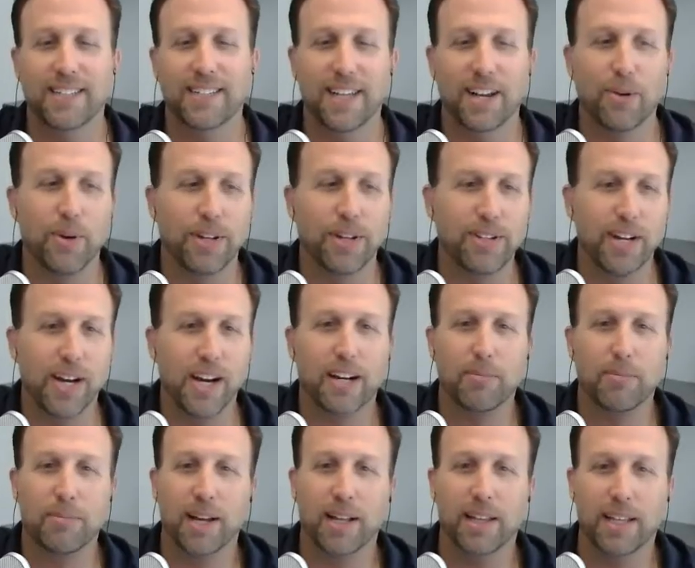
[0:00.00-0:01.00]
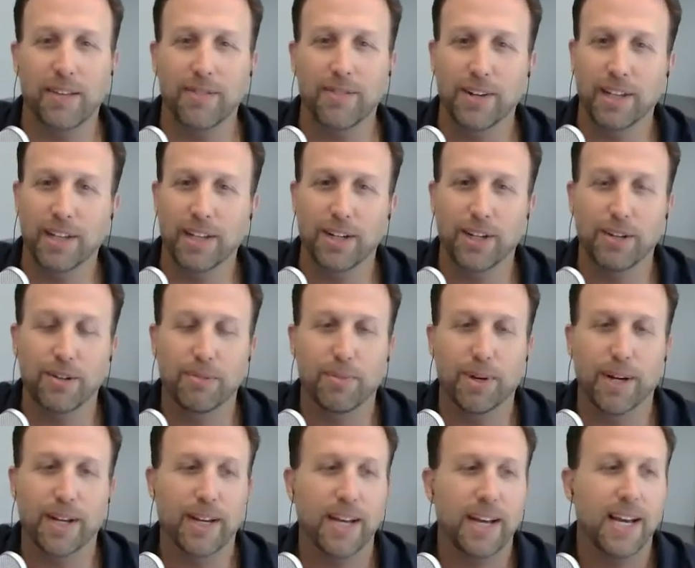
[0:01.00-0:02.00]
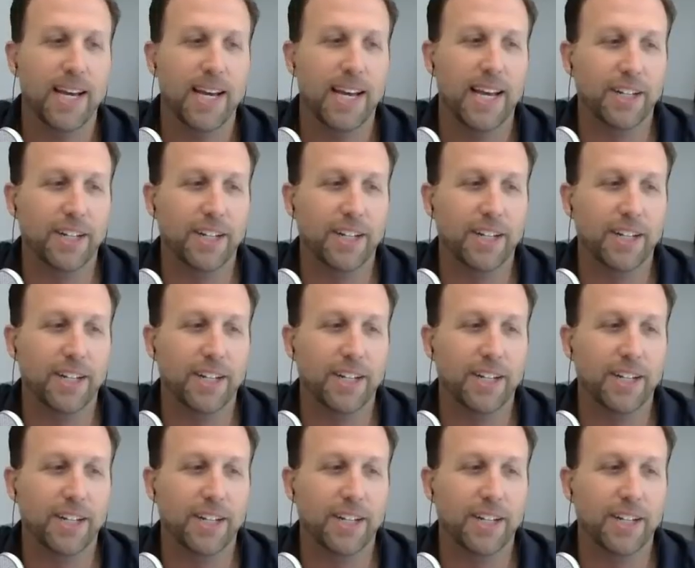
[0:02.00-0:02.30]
I don't want to talk about it. Leave it alone. But it